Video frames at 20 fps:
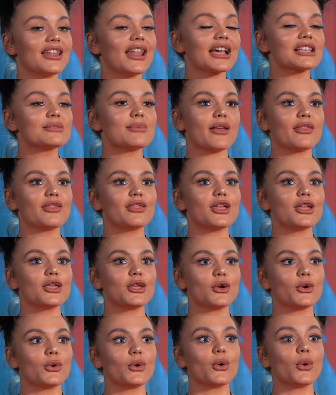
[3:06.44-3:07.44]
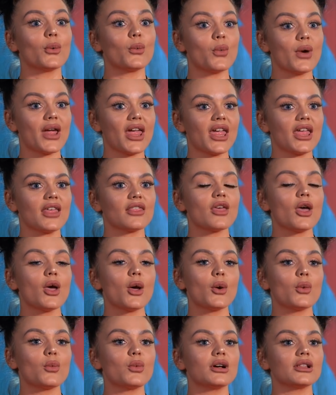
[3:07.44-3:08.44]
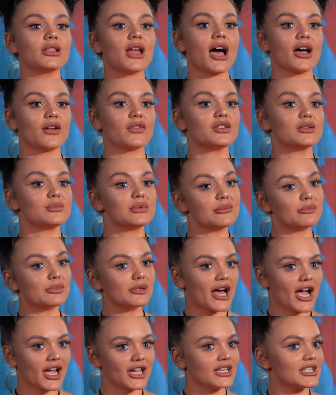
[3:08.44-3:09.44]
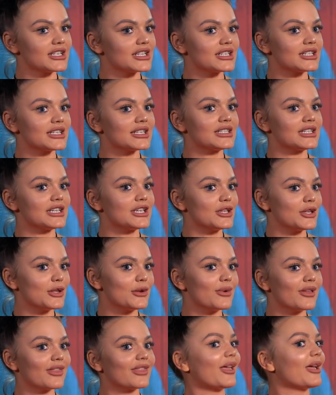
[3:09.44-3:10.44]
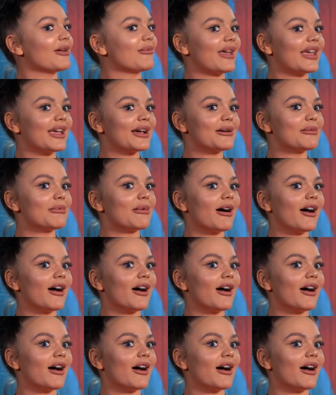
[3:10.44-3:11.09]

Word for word: the next man that you're with will have to be blind to see you with no makeup